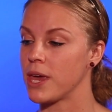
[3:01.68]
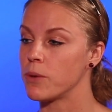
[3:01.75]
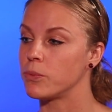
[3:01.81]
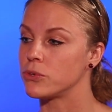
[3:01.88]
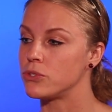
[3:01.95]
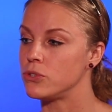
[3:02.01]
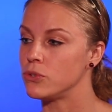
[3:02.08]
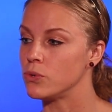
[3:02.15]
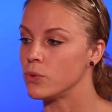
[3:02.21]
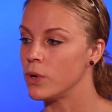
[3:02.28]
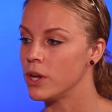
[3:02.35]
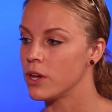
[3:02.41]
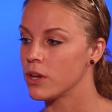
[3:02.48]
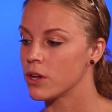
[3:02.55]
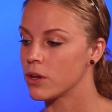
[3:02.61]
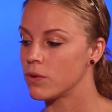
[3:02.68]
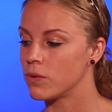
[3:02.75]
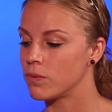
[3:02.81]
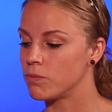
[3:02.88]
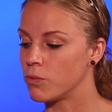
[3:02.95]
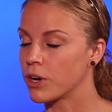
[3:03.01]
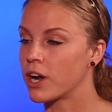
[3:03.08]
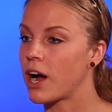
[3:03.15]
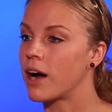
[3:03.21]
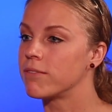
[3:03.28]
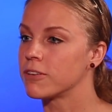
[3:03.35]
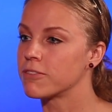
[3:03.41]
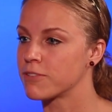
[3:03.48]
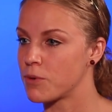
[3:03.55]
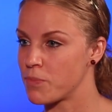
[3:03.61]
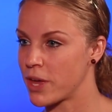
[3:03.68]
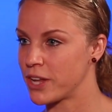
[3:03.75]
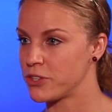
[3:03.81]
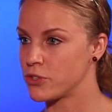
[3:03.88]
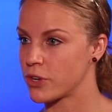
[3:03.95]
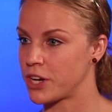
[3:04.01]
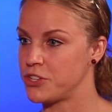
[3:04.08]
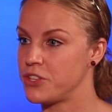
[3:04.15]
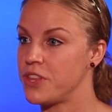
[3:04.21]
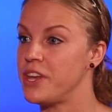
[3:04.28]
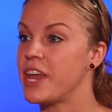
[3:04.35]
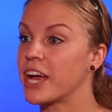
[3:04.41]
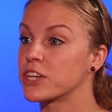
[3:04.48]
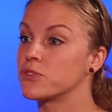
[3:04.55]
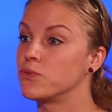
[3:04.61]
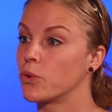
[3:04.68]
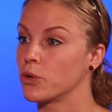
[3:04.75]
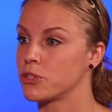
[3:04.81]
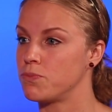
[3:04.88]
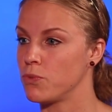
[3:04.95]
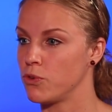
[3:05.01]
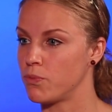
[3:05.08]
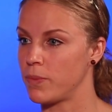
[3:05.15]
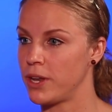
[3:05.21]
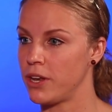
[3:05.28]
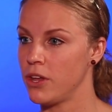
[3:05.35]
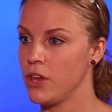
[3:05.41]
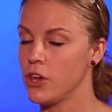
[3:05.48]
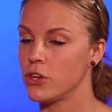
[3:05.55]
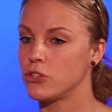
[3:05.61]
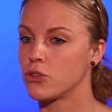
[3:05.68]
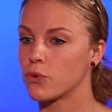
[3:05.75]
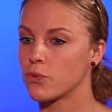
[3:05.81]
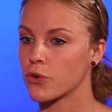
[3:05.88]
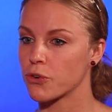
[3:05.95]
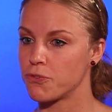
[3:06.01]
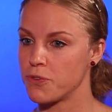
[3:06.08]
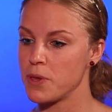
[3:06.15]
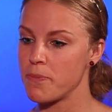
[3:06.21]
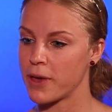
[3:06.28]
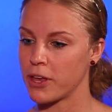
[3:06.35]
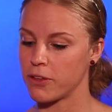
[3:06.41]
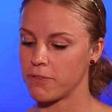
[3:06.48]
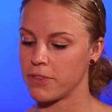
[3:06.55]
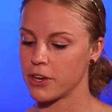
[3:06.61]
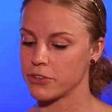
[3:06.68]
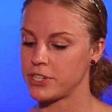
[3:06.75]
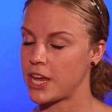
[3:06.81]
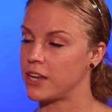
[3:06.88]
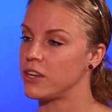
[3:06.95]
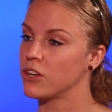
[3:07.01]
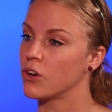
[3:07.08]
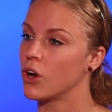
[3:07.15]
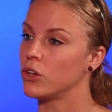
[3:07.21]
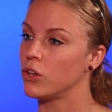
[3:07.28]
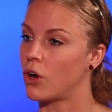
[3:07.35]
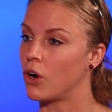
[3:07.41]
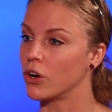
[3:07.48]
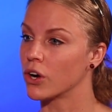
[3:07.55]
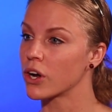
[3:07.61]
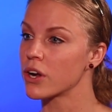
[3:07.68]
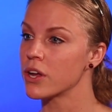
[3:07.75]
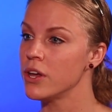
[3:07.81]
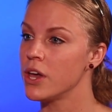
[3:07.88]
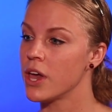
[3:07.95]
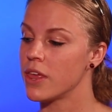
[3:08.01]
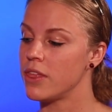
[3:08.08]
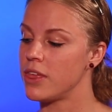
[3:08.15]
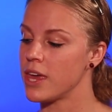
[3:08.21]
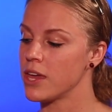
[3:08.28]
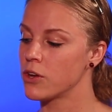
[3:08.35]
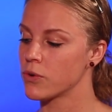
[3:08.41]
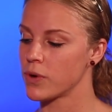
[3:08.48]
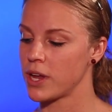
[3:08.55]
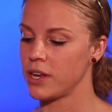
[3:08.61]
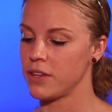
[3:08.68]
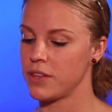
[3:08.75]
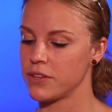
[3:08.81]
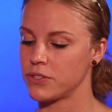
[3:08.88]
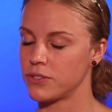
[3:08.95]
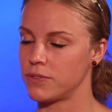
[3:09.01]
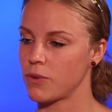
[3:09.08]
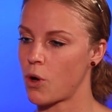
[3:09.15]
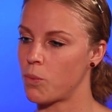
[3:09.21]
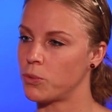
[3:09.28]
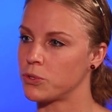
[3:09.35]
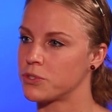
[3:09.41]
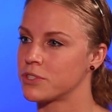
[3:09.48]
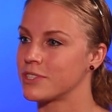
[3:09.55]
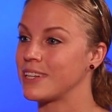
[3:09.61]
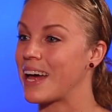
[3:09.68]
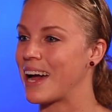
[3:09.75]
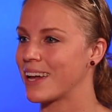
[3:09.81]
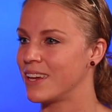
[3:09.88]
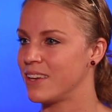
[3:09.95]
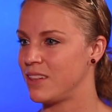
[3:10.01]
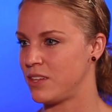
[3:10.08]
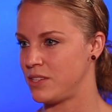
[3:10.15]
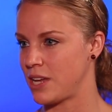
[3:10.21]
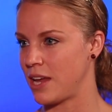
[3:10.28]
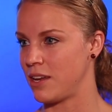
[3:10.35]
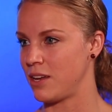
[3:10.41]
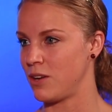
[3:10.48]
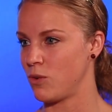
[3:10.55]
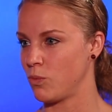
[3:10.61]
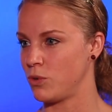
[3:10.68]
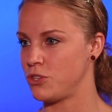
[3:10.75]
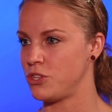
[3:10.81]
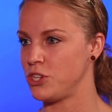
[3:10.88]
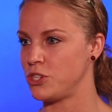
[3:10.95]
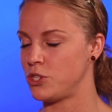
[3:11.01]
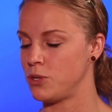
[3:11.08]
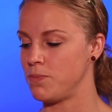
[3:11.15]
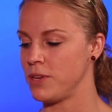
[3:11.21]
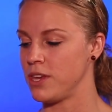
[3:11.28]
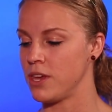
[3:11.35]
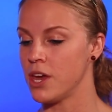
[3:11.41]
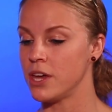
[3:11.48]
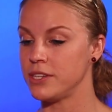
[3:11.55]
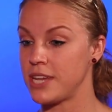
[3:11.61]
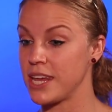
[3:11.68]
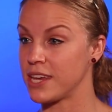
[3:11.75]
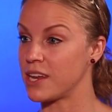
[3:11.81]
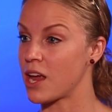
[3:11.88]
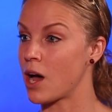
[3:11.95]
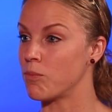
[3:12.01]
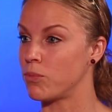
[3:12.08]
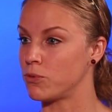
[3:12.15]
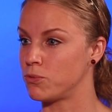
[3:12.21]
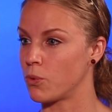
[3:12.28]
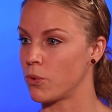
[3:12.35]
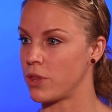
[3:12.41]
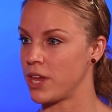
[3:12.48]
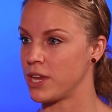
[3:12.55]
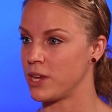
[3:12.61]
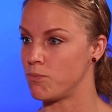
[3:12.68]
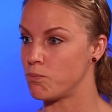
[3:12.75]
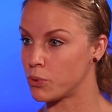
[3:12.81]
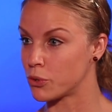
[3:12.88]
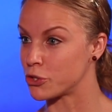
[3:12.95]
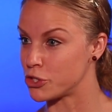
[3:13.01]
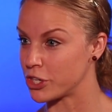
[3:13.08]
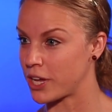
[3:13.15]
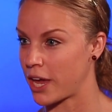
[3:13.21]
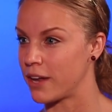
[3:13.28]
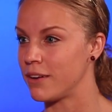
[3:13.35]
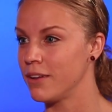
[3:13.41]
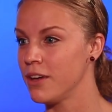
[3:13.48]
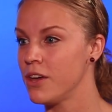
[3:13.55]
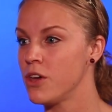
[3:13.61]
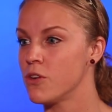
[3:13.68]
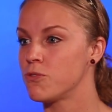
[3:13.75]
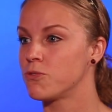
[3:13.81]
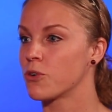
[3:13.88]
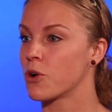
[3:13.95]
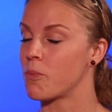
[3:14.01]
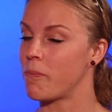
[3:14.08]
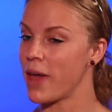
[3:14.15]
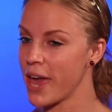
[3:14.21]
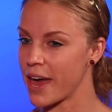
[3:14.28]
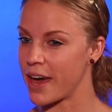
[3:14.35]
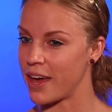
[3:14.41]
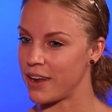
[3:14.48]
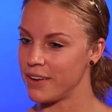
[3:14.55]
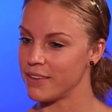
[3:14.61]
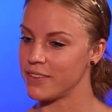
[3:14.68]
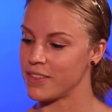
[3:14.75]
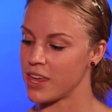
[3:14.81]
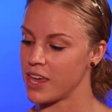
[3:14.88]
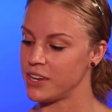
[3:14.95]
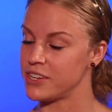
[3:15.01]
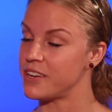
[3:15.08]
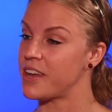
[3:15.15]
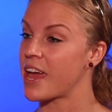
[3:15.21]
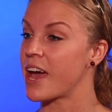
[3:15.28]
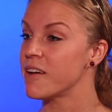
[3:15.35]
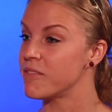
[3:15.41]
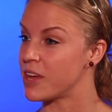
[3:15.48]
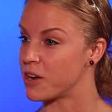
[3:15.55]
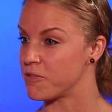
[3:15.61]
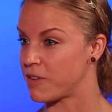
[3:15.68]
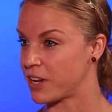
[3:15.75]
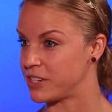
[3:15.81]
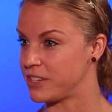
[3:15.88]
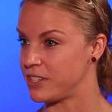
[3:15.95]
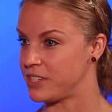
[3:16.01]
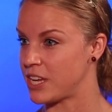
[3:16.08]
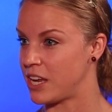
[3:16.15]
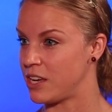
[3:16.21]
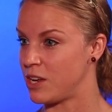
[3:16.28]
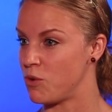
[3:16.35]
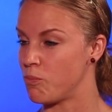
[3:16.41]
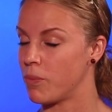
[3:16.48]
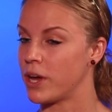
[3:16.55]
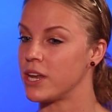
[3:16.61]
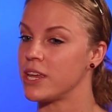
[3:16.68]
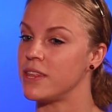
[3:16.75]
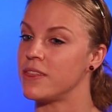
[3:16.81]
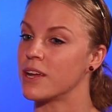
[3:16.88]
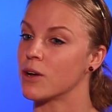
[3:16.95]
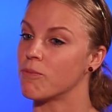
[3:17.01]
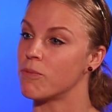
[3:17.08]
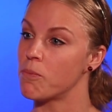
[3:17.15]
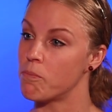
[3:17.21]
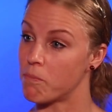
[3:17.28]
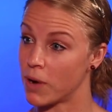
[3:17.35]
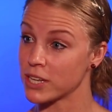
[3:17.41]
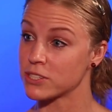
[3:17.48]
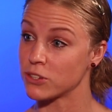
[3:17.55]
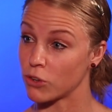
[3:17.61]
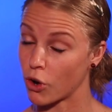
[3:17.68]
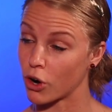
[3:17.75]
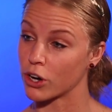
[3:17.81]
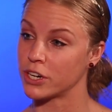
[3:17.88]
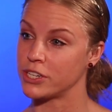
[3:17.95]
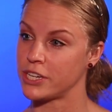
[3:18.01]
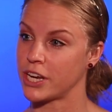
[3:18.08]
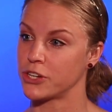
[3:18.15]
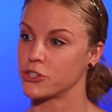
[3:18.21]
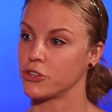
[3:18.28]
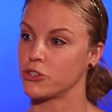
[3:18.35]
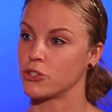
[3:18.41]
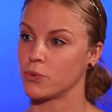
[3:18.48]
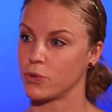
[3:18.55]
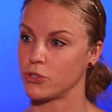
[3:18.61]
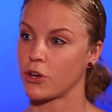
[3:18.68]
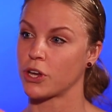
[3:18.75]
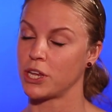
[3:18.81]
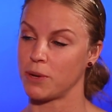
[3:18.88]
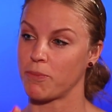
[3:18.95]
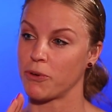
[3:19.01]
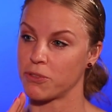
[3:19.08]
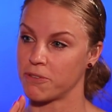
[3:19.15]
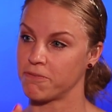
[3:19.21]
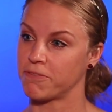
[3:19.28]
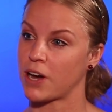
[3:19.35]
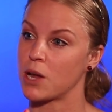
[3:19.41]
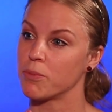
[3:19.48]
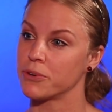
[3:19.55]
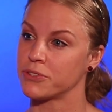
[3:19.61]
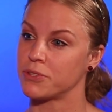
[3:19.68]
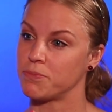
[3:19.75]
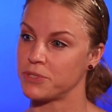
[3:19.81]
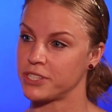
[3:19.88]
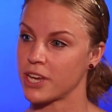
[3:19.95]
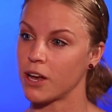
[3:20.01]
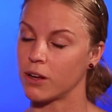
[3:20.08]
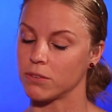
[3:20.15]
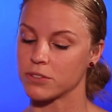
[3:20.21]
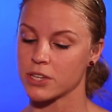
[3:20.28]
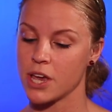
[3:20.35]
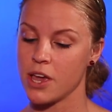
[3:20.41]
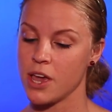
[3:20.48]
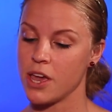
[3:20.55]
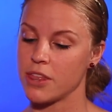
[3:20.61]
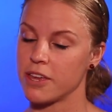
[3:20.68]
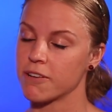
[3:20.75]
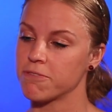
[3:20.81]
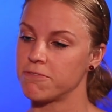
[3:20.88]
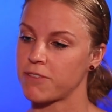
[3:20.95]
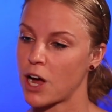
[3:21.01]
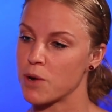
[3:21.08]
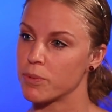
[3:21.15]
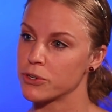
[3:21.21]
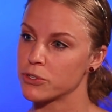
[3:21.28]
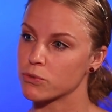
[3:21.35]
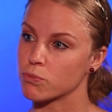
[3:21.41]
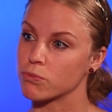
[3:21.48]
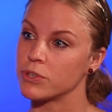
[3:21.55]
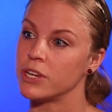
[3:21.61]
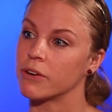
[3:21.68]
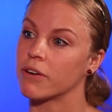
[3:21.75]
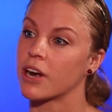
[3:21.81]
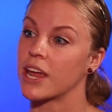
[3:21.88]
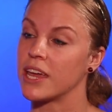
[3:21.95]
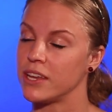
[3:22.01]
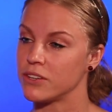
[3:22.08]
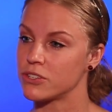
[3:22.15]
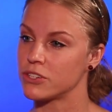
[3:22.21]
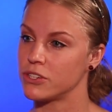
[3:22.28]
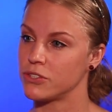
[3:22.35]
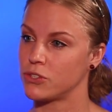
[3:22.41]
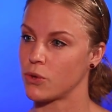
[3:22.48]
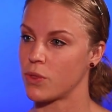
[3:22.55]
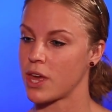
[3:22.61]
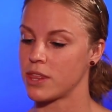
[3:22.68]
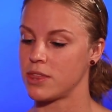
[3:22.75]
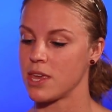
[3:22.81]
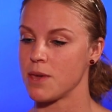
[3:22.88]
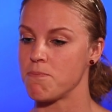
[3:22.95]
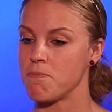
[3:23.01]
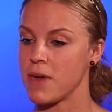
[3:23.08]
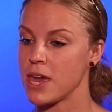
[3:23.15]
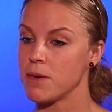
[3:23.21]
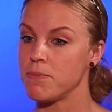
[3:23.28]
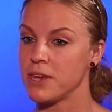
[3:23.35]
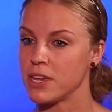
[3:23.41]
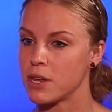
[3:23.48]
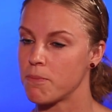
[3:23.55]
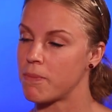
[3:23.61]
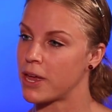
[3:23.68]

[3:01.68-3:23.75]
able to recover from that stretch in the oh, okay. next force movement. So for a female, if their tendon got longer, they created this almost slack in the tendon, which needs to be taken up before they can push again. For a man, they didn't have that effect in the tendon, but in their muscle architecture, so we're talking about the fibers themselves, their fibers rearranged so that they may be in a